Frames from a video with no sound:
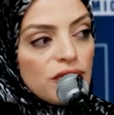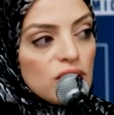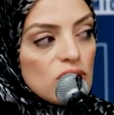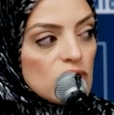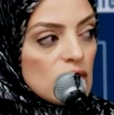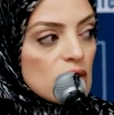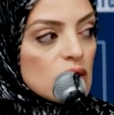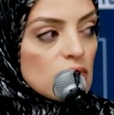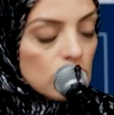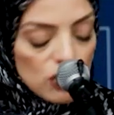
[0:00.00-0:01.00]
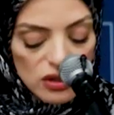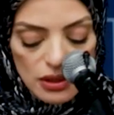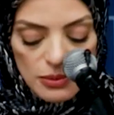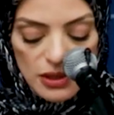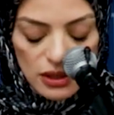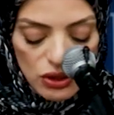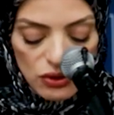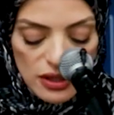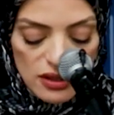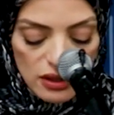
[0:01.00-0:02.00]
refugees, Muslims, and
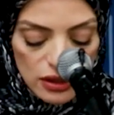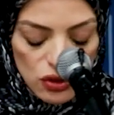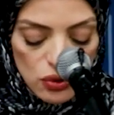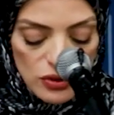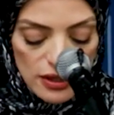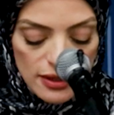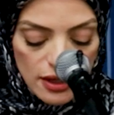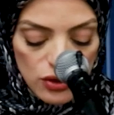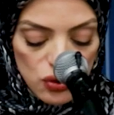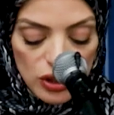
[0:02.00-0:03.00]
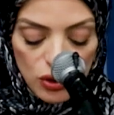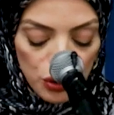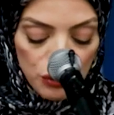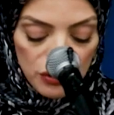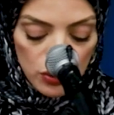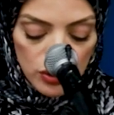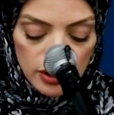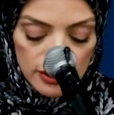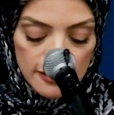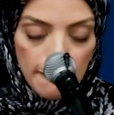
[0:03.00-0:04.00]
increasingly Jews in this country and all over the
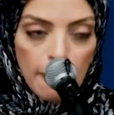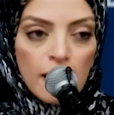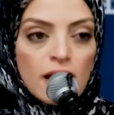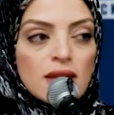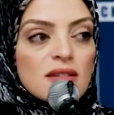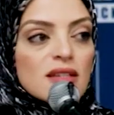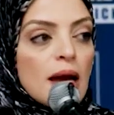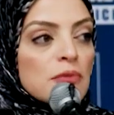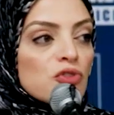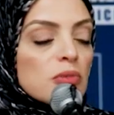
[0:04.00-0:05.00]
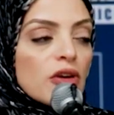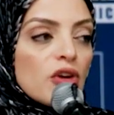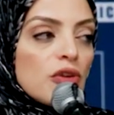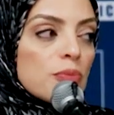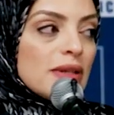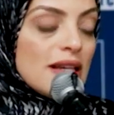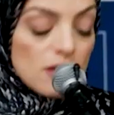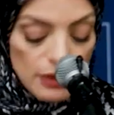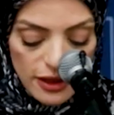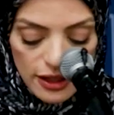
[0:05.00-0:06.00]
world. This comes from the Great
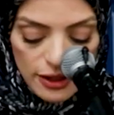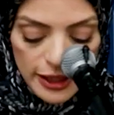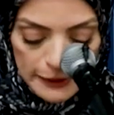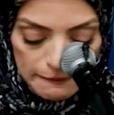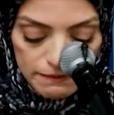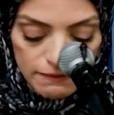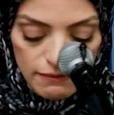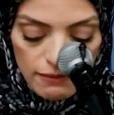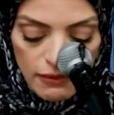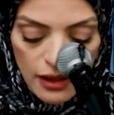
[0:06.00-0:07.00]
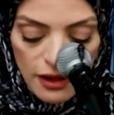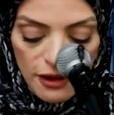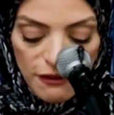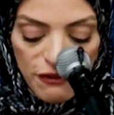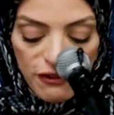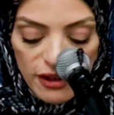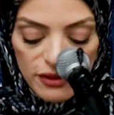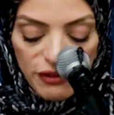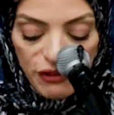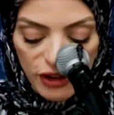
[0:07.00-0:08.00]
Replacement Theory,
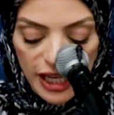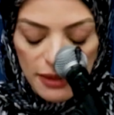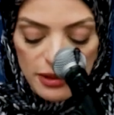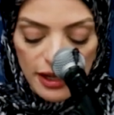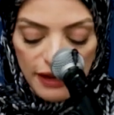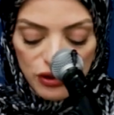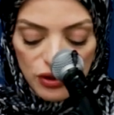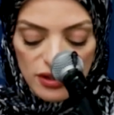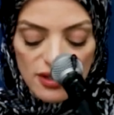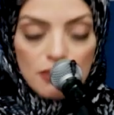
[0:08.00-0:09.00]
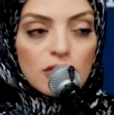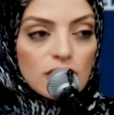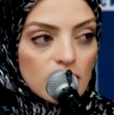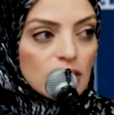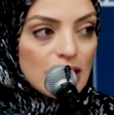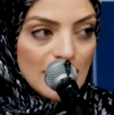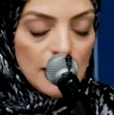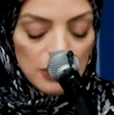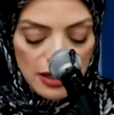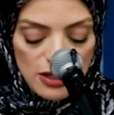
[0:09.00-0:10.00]
framed after a similarly
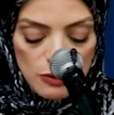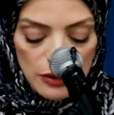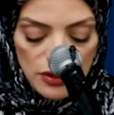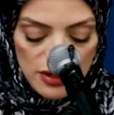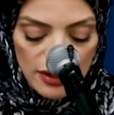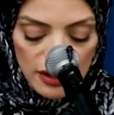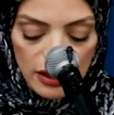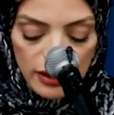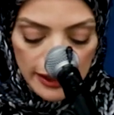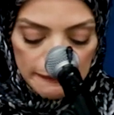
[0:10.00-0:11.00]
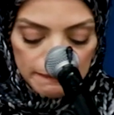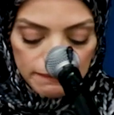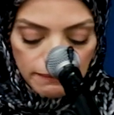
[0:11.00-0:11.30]
named conspiracy theory.